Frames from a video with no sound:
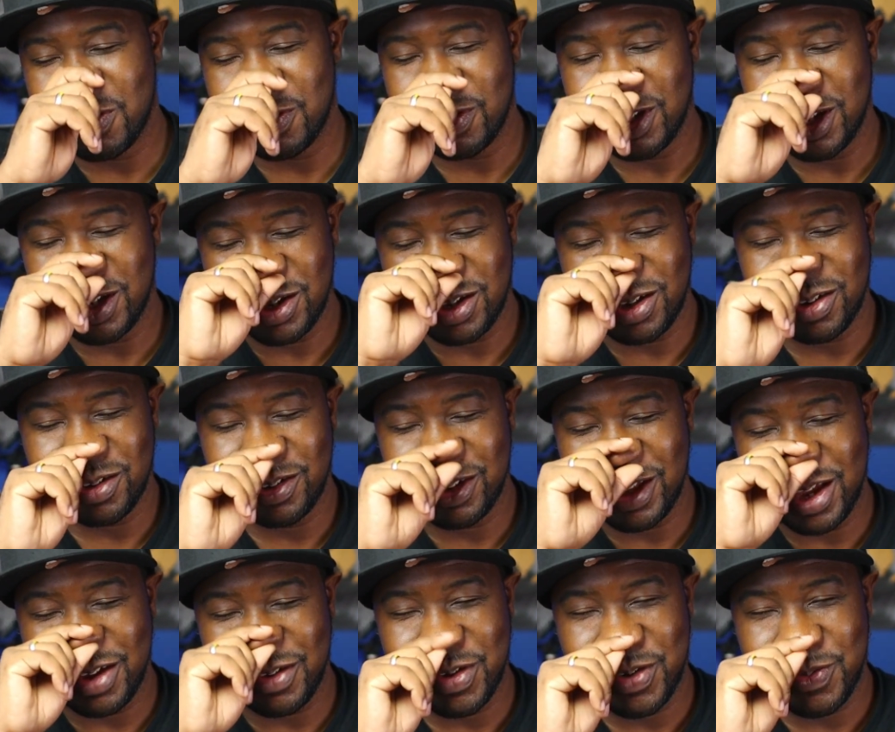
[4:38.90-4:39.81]

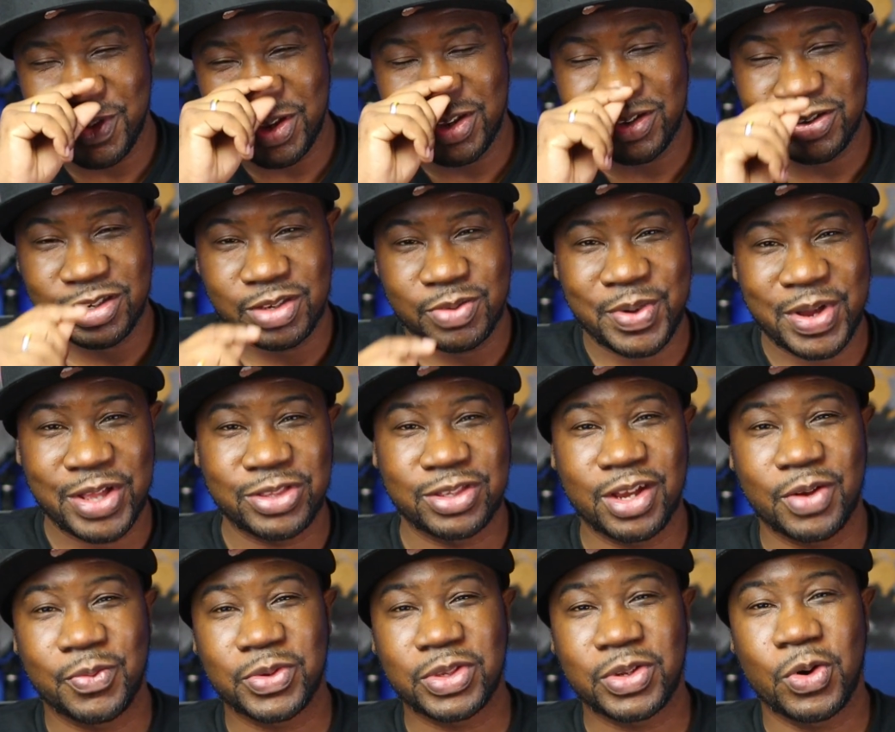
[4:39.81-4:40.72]
Like, we're already just about
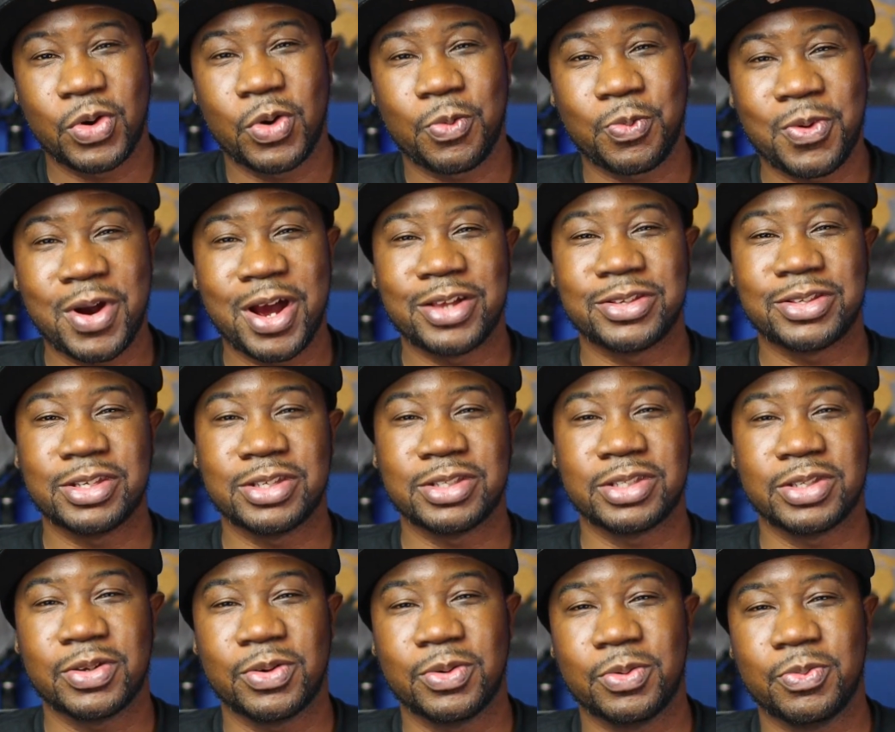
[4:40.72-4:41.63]
done with the whole
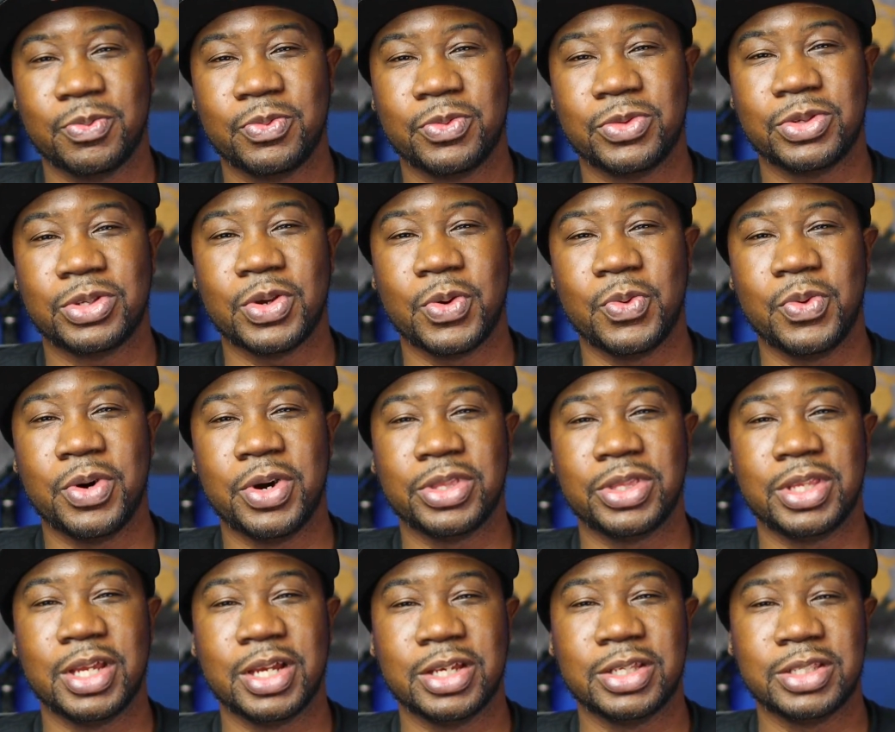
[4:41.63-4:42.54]
process. So
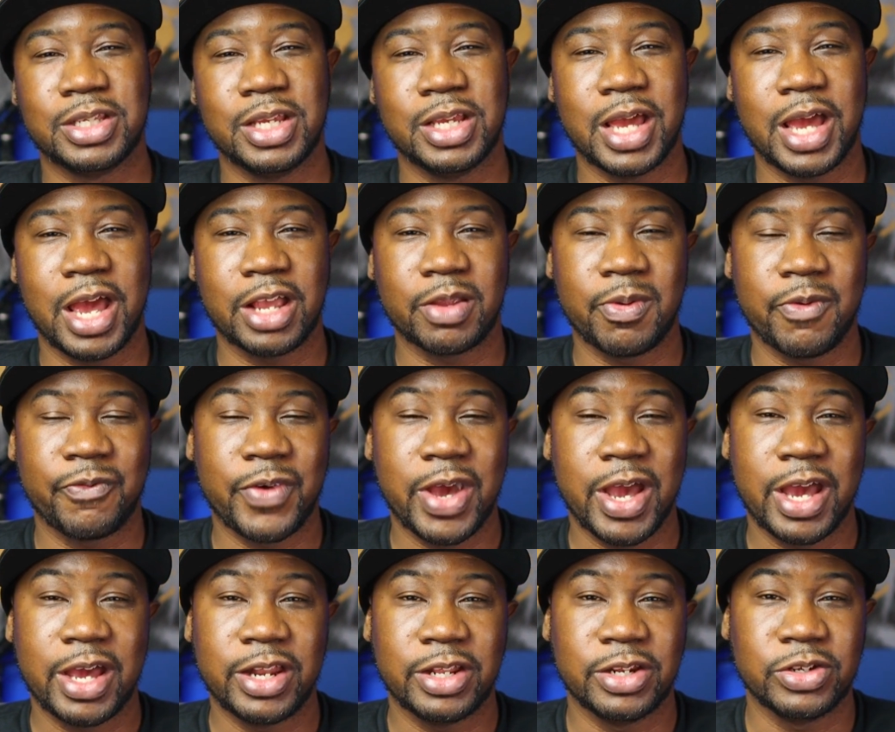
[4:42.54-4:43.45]
one thing is, he asked me if
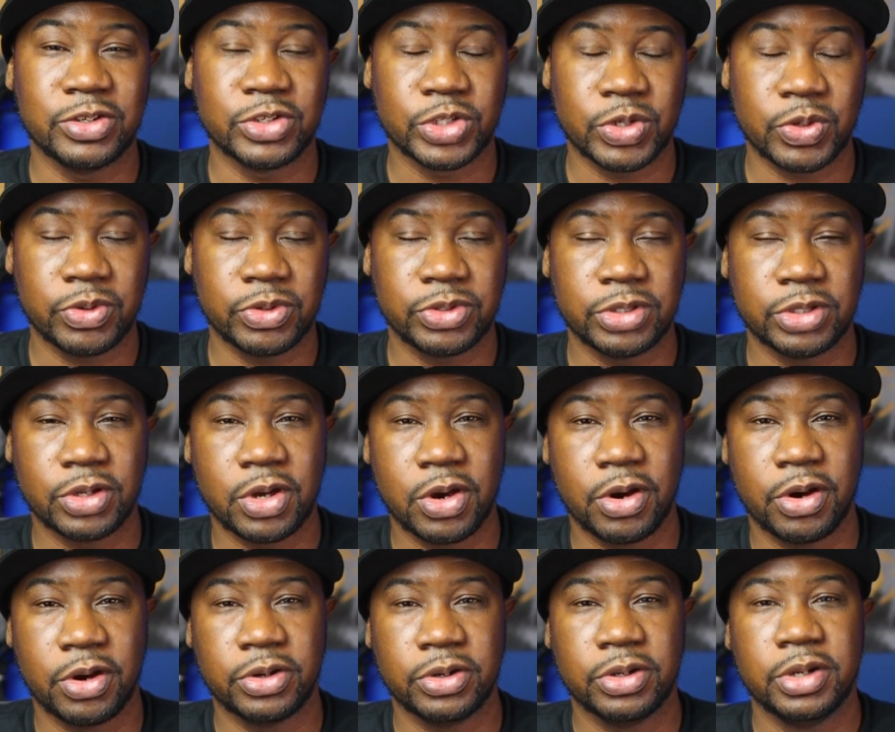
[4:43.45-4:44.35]
I had an insurance
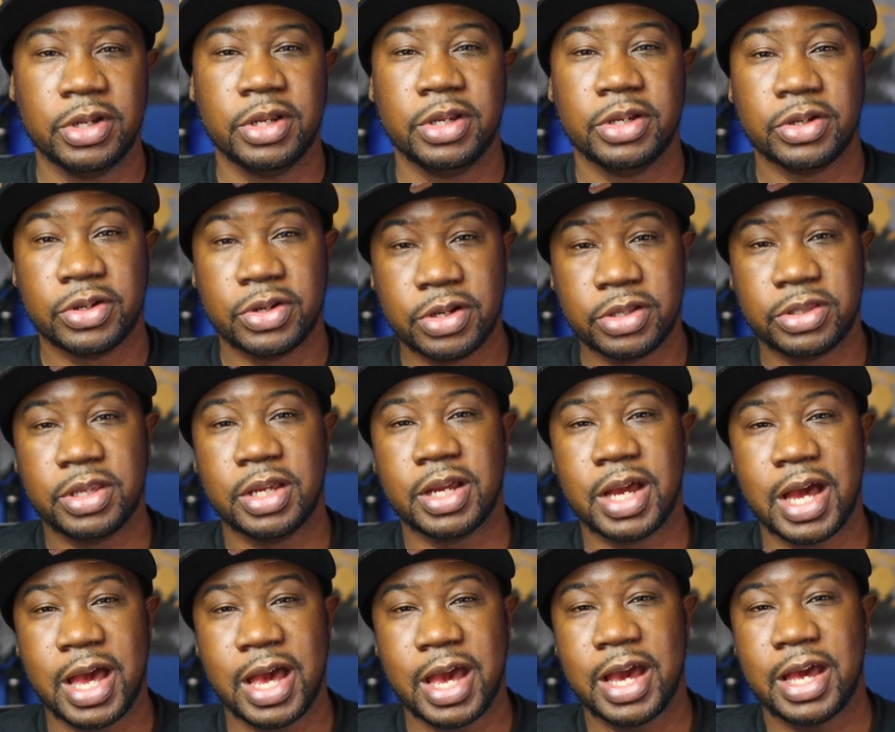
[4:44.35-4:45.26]
card. Good
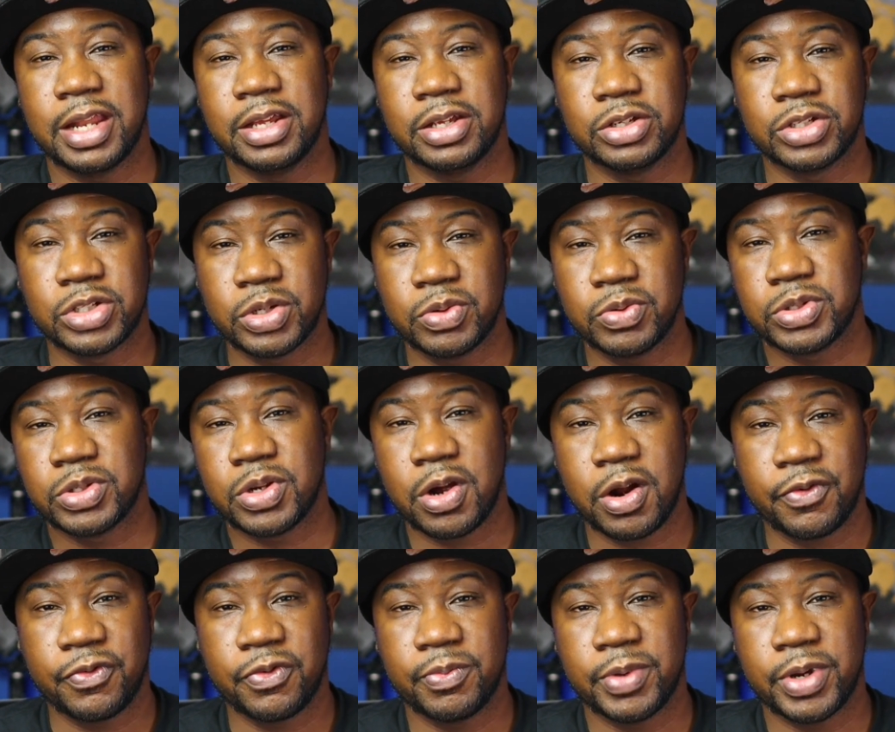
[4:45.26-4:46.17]
thing I had an insurance
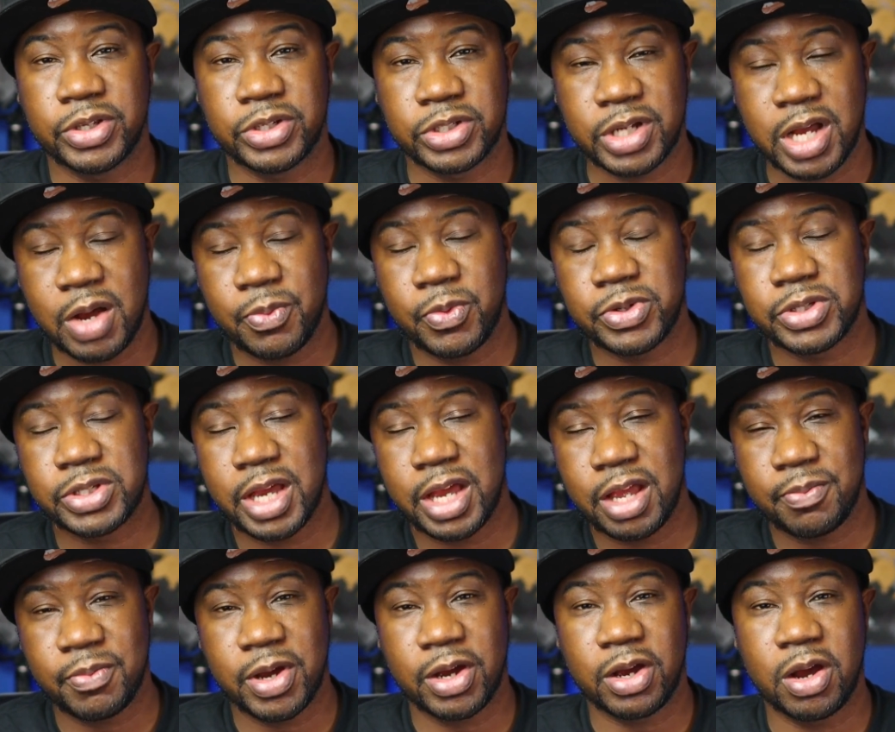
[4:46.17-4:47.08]
card for my job, which
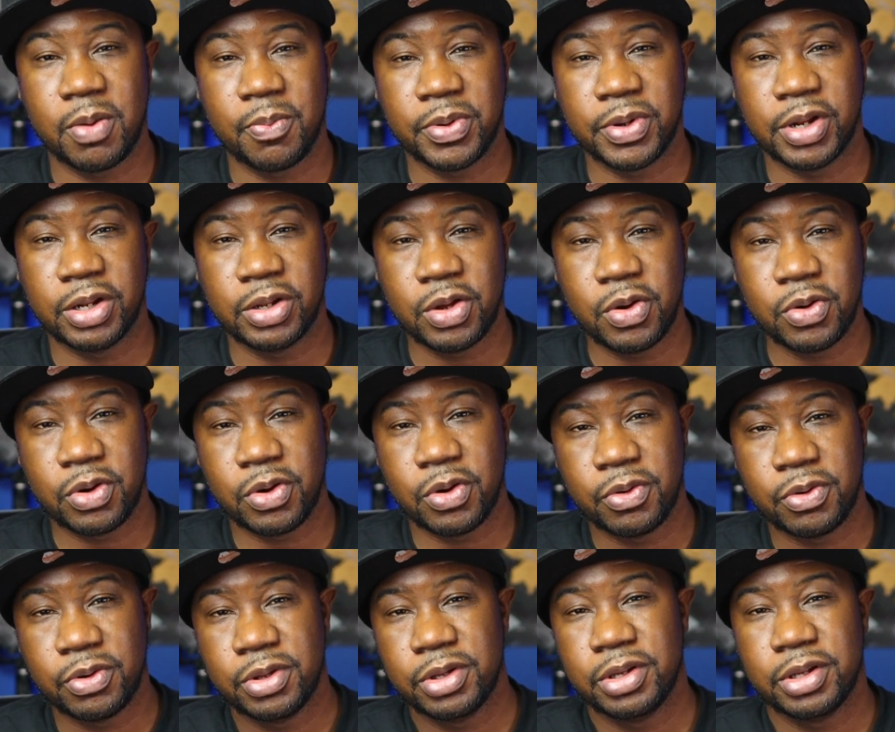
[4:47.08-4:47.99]
had my company
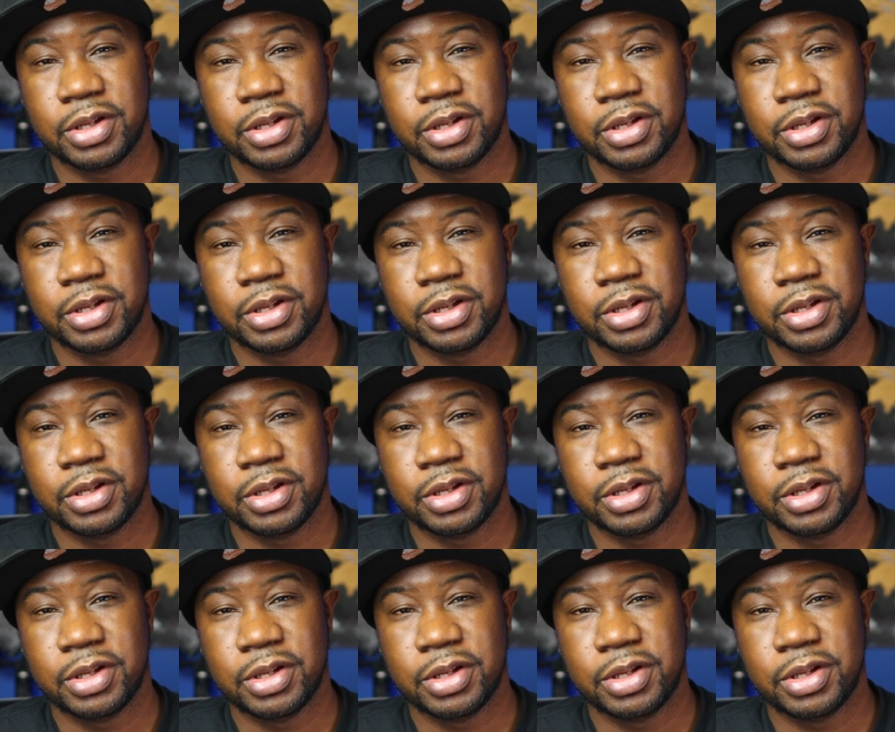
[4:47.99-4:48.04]
logo.